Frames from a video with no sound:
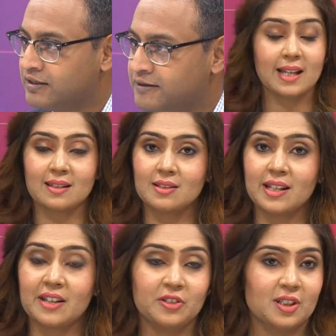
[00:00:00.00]
Yes,
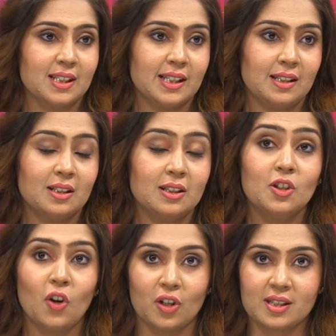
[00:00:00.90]
definitely. A
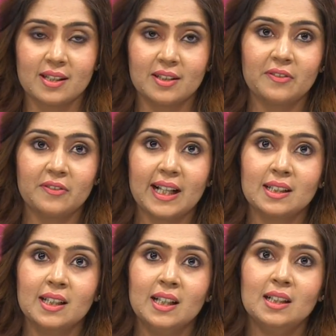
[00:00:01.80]
lot. In fact,
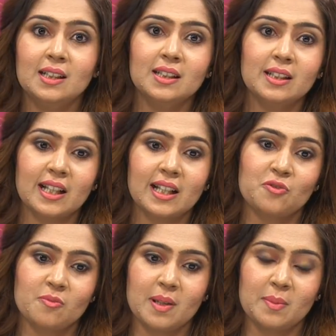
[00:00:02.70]
earlier I used
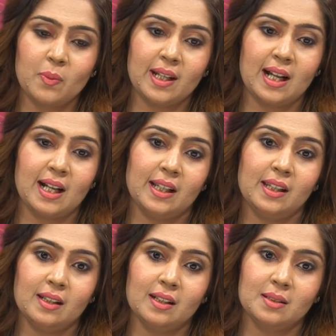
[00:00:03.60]
to remember when
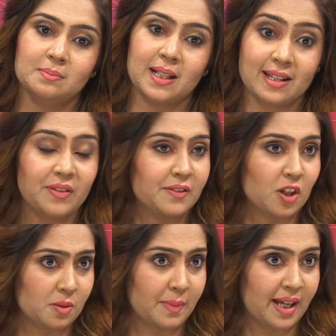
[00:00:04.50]
I myself had
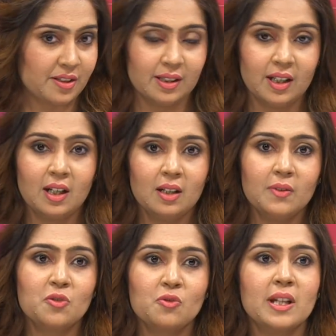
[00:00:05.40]
got married, we
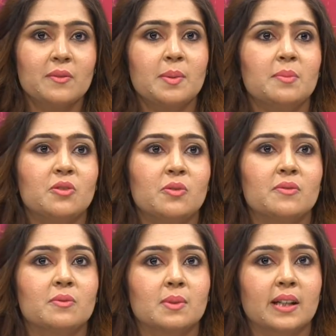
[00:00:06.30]
used to never be able
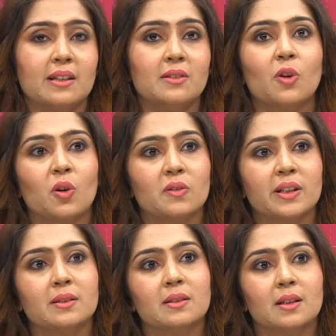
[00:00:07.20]
to get involved
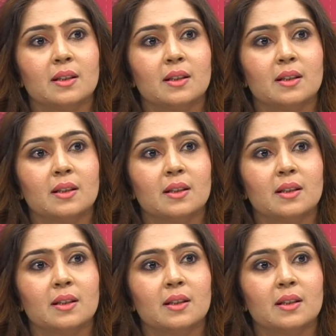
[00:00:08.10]
in